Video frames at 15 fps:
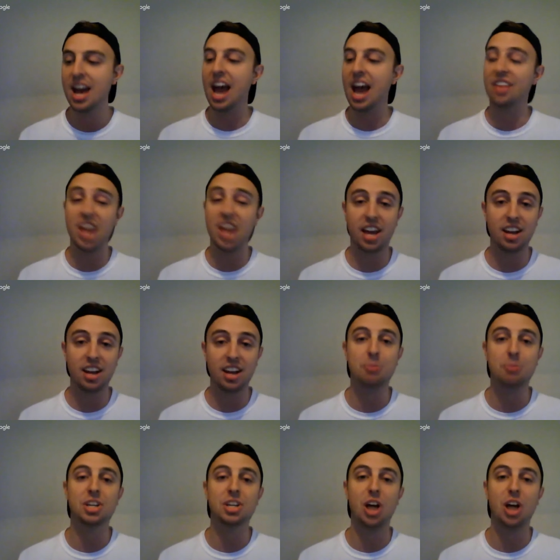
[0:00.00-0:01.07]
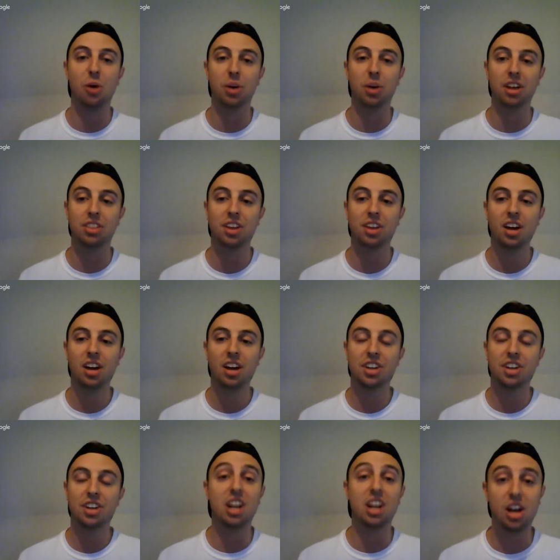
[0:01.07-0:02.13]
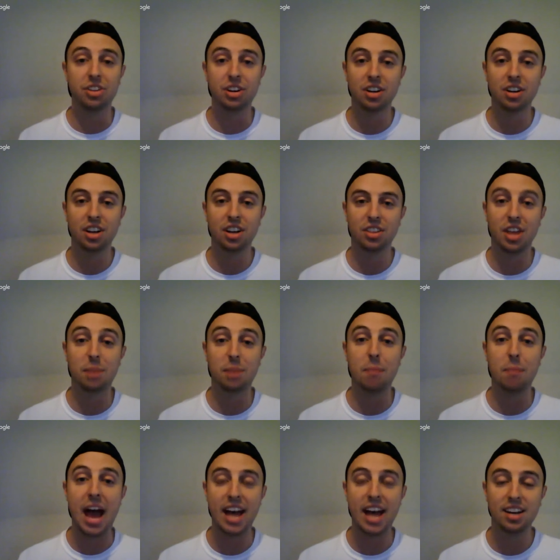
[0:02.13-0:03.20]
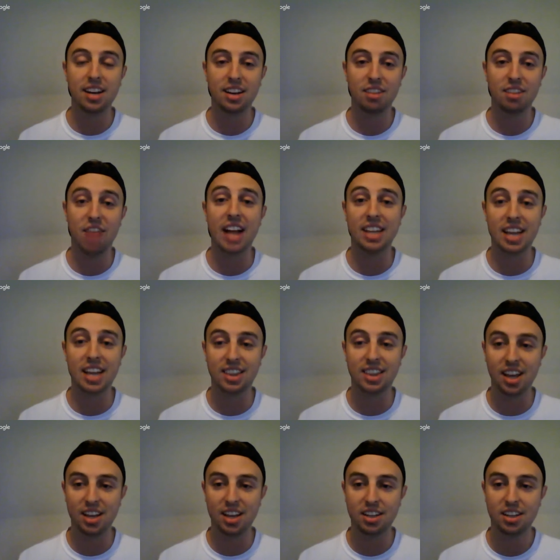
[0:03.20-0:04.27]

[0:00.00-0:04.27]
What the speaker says: And then I'm going to go with none other than Matt Valiente,